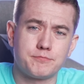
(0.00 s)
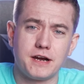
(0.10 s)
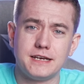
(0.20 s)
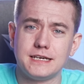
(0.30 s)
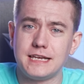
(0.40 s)

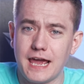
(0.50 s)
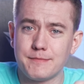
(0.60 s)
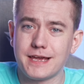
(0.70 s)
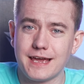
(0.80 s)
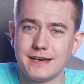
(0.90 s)
branded
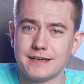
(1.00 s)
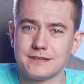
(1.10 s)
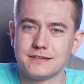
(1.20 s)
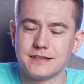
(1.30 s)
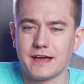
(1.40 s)
gaming
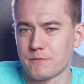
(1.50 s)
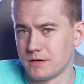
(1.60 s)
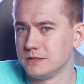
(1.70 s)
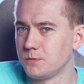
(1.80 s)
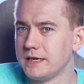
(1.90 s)
handheld that
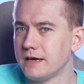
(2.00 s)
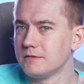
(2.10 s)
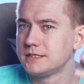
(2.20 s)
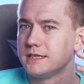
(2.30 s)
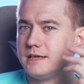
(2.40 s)
runs
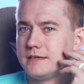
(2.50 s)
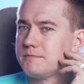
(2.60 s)
Windows